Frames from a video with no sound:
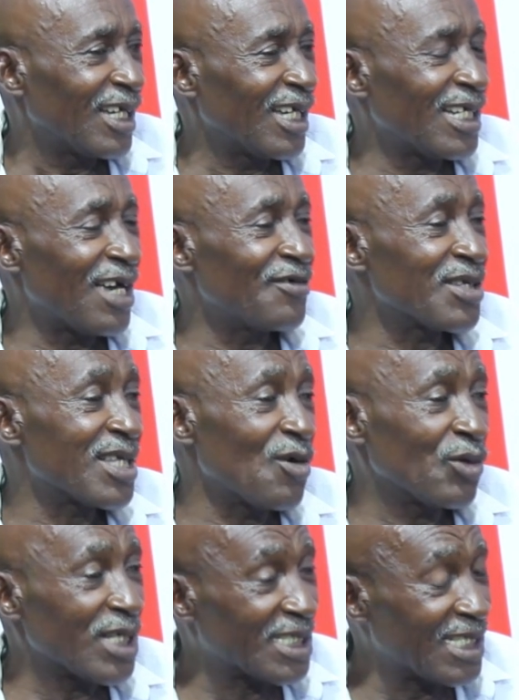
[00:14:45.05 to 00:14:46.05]
E na Henry say
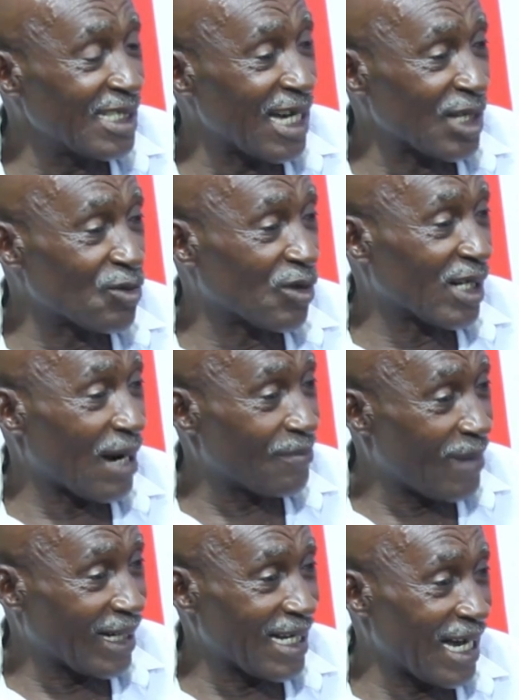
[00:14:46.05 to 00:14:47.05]
o ye chi as you
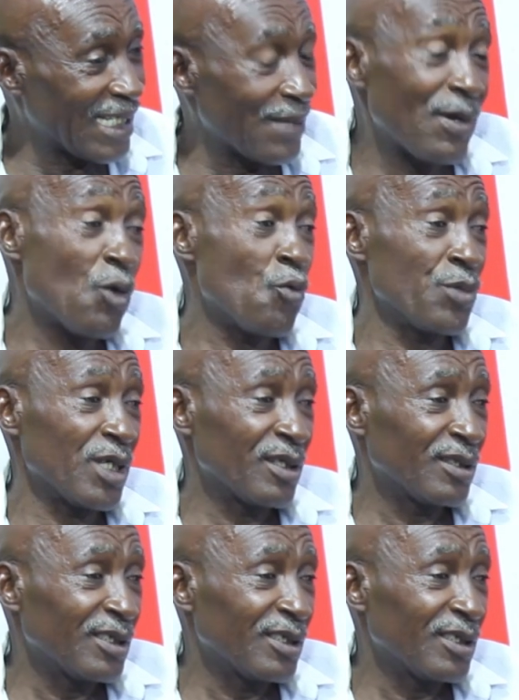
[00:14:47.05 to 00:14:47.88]
crap bana, ye be hu mi.